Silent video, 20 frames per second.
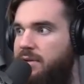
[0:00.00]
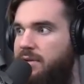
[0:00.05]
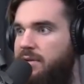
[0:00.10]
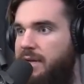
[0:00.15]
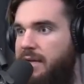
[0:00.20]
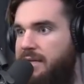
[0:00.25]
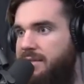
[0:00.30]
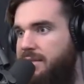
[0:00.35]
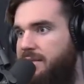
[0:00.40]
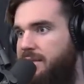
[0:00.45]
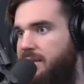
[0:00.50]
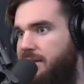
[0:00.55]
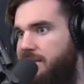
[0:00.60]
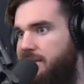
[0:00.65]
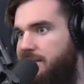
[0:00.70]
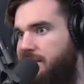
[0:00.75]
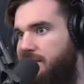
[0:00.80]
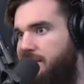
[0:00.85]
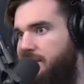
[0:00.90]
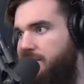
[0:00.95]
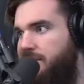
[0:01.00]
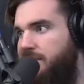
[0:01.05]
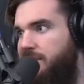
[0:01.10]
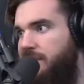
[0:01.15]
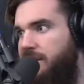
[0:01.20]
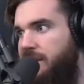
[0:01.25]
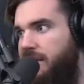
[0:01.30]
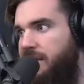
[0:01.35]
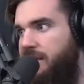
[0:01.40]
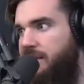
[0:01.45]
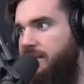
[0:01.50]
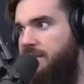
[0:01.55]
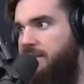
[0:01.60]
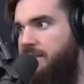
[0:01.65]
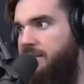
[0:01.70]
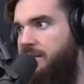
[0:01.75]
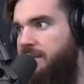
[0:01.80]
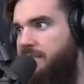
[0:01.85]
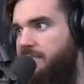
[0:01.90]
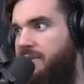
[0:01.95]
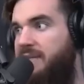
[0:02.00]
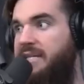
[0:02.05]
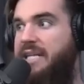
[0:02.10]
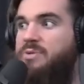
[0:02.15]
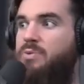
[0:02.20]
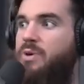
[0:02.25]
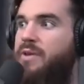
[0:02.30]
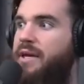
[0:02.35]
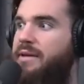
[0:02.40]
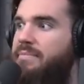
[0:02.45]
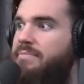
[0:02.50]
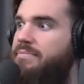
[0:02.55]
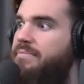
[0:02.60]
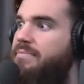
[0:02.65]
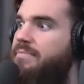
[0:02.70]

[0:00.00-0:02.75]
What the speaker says: That's the concern, I guess. But that's why they